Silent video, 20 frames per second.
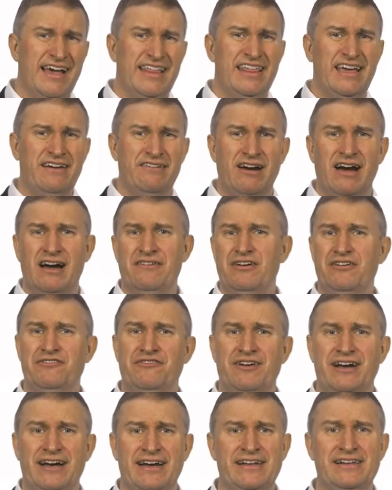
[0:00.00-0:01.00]
There are other
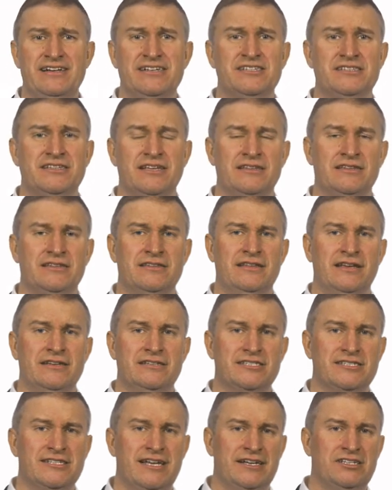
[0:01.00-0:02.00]
files that
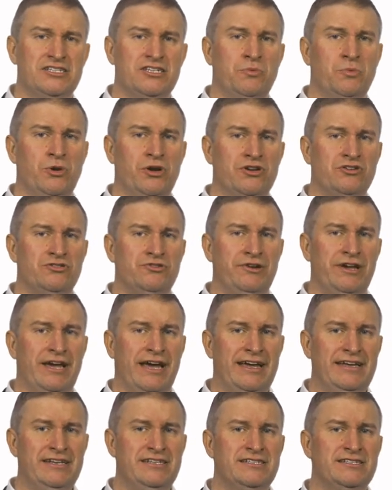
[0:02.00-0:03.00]
StatJR will
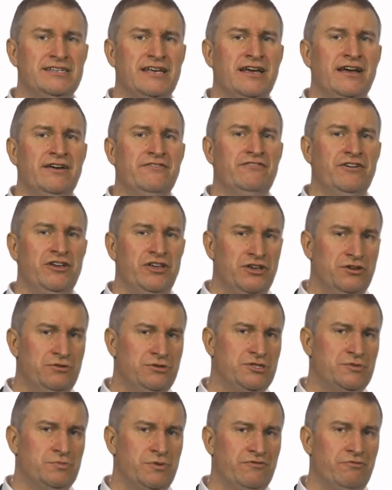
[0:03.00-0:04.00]
create for
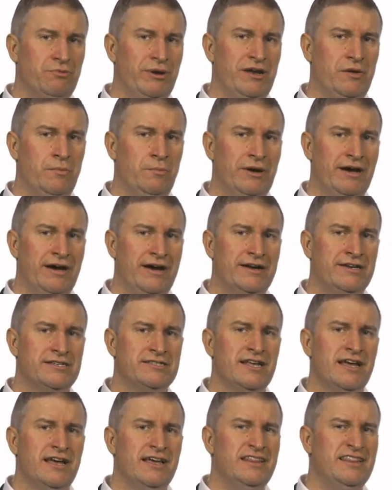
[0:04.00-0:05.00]
use with Winberg's.
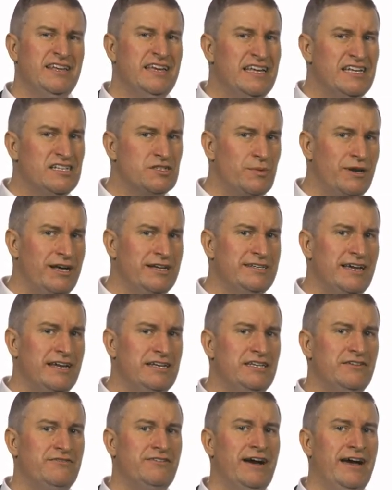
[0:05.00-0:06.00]
These will
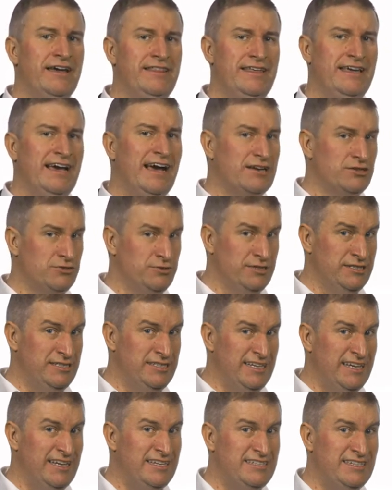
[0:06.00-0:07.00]
identify the actual
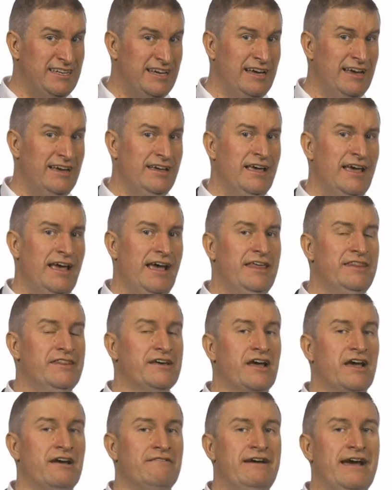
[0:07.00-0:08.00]
data in the
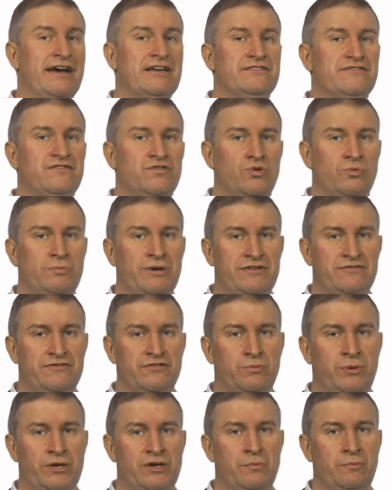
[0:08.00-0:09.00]
correct format for
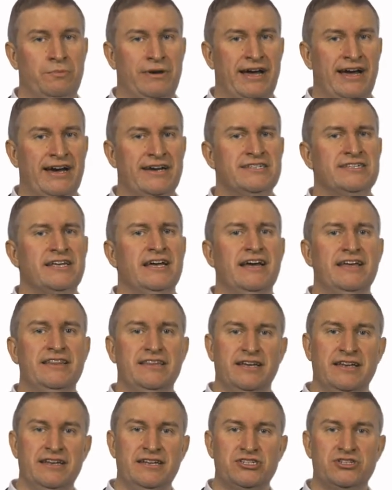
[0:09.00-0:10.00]
Winberg's,
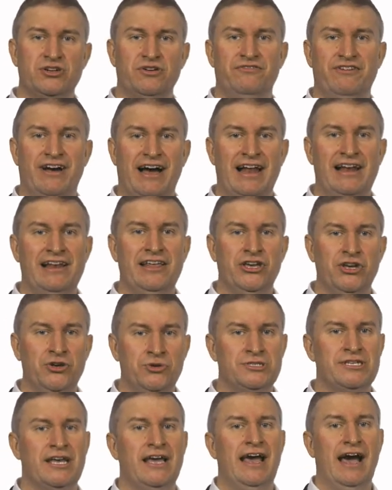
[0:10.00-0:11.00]
the initial
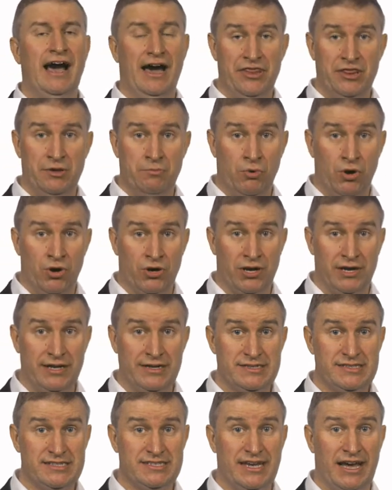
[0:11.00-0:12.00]
values, and the model
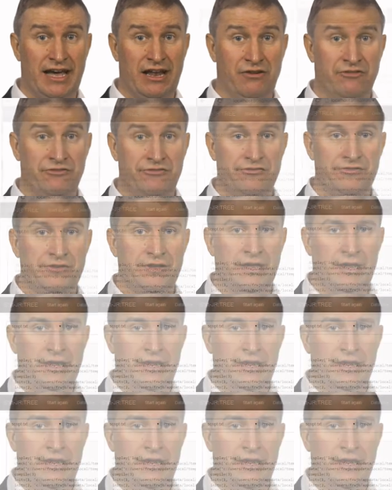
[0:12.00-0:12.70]
itself.